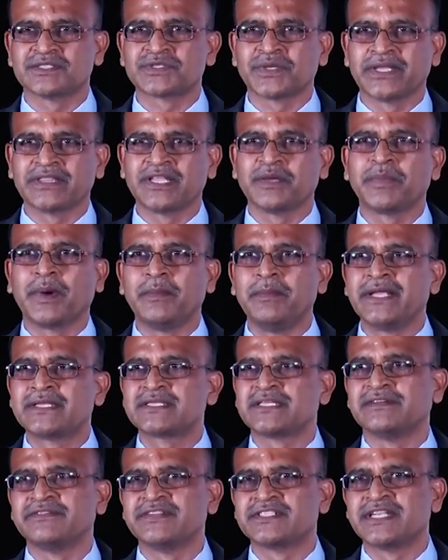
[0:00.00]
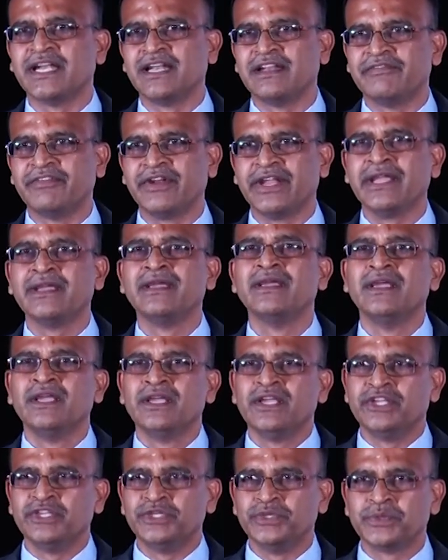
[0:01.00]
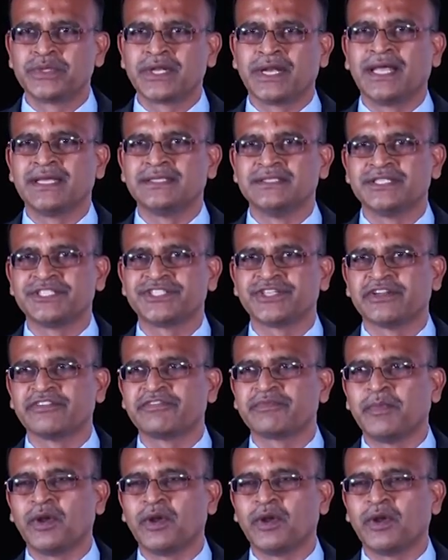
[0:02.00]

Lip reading: So I think public service delivery, utilization of